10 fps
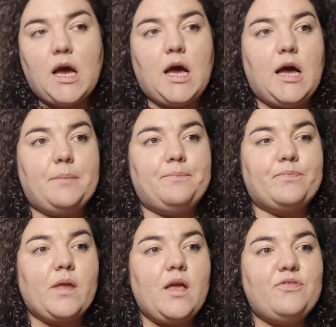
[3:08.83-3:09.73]

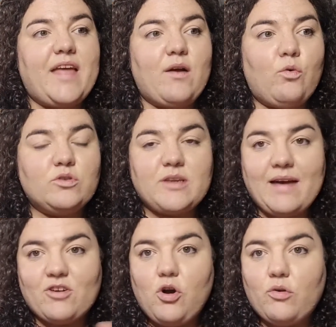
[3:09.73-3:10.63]
They also
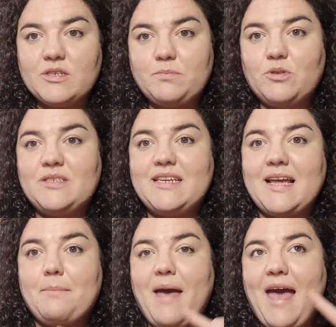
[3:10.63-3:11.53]
have a
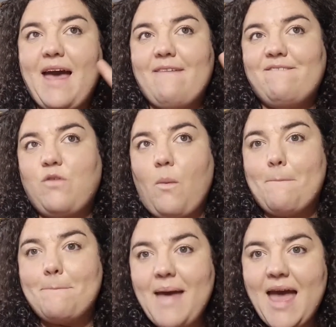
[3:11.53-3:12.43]
corresponding pair for
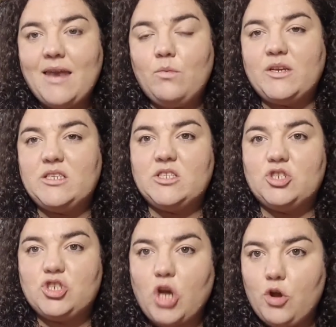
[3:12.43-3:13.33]
men, which is the
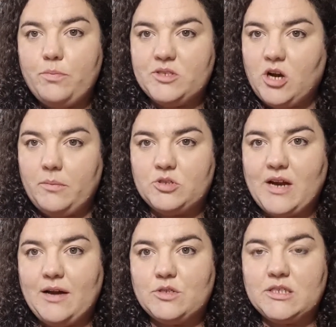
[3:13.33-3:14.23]
Joe pajama
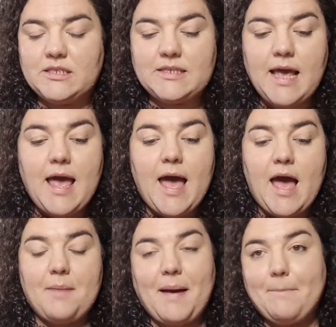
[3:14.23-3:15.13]
trousers,
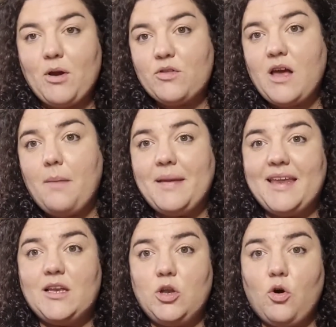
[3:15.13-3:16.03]
and both come
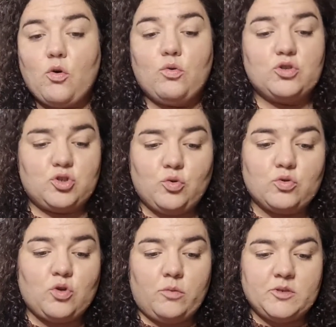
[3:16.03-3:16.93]
in long or
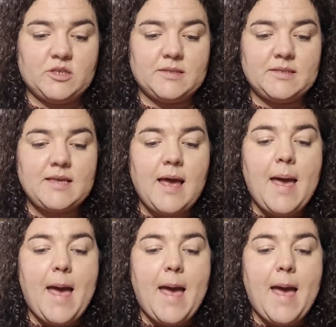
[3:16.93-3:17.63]
short options.